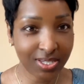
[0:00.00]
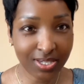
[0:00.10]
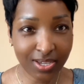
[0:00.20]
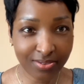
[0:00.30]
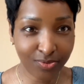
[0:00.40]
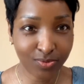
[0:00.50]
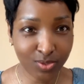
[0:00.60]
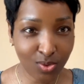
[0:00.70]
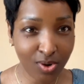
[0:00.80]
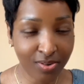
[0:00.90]
I
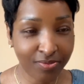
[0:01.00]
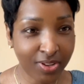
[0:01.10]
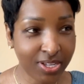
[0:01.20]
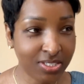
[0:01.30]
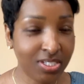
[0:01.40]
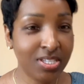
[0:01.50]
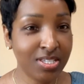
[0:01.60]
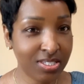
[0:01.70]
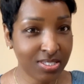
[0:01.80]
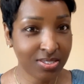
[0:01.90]
saw a reflection.
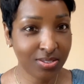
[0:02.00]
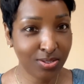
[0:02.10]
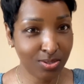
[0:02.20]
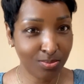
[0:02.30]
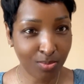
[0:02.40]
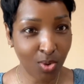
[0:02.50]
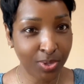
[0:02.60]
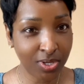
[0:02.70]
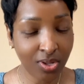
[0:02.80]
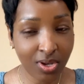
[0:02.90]
He's mowing
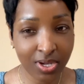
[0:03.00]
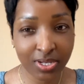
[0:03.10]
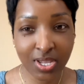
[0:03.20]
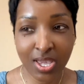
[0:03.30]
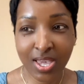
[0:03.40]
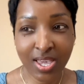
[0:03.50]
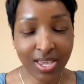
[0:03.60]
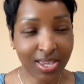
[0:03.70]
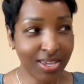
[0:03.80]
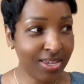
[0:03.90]
the lawn,
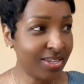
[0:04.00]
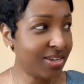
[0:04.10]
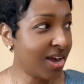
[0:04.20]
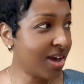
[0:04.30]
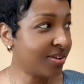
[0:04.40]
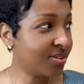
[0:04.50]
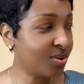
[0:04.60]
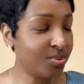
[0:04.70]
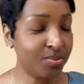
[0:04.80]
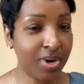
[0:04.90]
and I don't
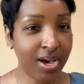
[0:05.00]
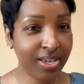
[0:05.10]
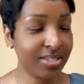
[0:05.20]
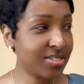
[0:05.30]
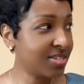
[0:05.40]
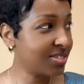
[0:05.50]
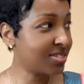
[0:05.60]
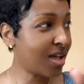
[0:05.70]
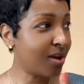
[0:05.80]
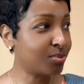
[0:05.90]
know, I guess he
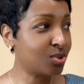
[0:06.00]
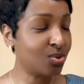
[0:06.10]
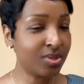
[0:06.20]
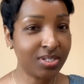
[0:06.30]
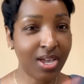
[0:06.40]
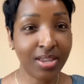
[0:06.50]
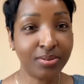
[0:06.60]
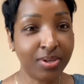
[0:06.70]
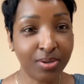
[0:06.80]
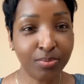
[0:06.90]
stopped short. I don't
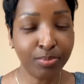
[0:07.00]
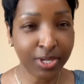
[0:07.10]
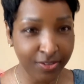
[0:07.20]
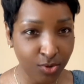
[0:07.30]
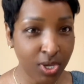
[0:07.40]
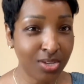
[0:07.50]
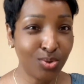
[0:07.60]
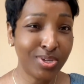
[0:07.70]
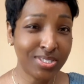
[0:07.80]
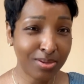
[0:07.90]
know. But if you hear
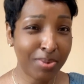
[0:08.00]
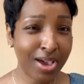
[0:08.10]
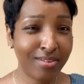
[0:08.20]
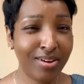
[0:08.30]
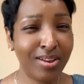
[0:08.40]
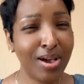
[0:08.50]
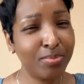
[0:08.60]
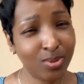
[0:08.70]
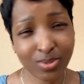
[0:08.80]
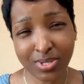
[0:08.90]
noise in the background, I'm
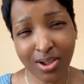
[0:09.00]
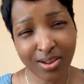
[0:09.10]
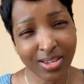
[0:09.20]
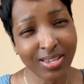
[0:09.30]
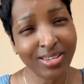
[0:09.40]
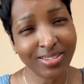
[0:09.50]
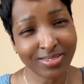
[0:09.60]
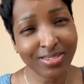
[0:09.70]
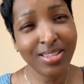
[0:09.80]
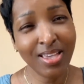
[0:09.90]
so sorry.
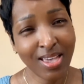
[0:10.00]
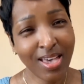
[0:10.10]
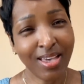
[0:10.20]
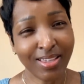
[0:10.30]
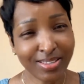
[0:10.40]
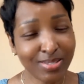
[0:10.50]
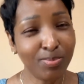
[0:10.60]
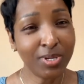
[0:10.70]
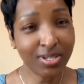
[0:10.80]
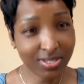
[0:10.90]
It's
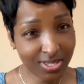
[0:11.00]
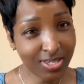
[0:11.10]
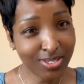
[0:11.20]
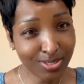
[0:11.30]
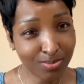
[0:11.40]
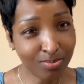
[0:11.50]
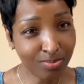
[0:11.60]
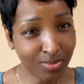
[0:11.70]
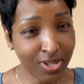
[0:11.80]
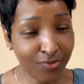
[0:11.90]
because
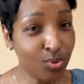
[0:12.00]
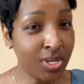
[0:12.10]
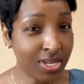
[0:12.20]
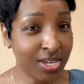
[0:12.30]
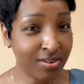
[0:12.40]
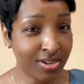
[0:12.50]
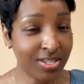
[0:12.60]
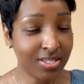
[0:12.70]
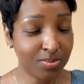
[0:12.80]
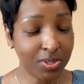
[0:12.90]
if you can hear it,
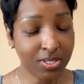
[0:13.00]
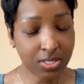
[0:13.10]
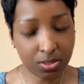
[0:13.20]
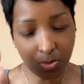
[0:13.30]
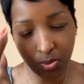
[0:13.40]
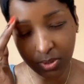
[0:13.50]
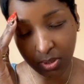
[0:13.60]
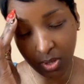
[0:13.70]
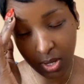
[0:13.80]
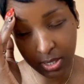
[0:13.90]
it's because he's mowing the
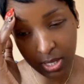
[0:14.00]
lawn.